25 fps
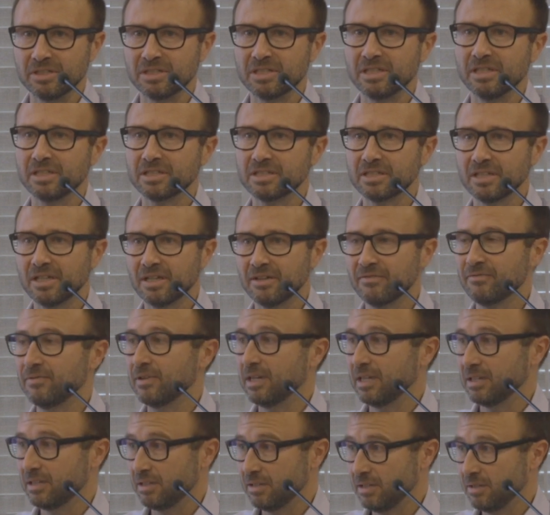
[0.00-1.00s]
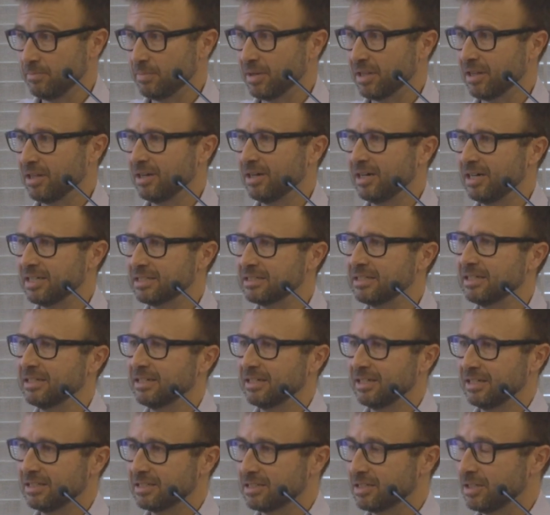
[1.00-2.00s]
CSF, like IPAD has,
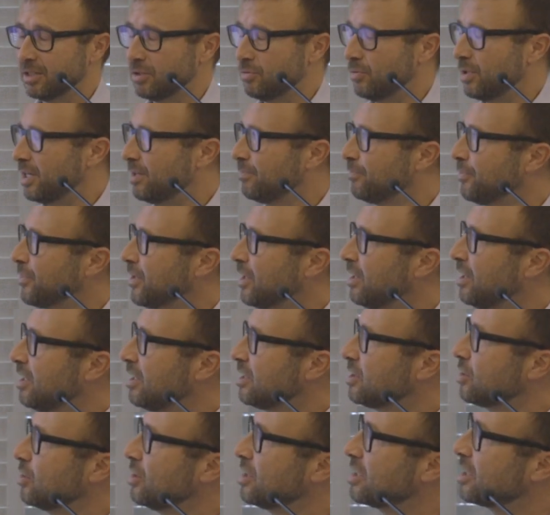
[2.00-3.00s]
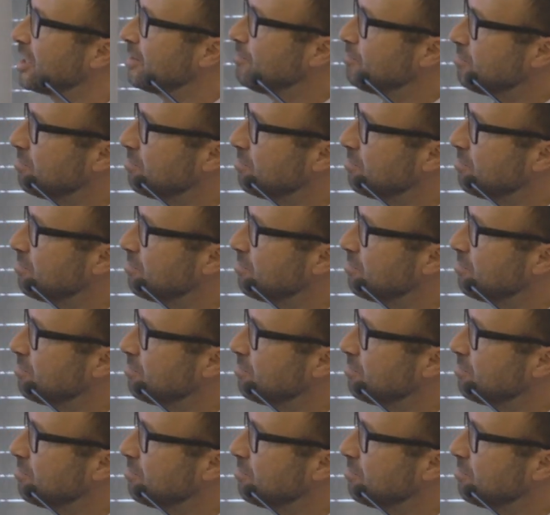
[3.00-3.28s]
etc. So it's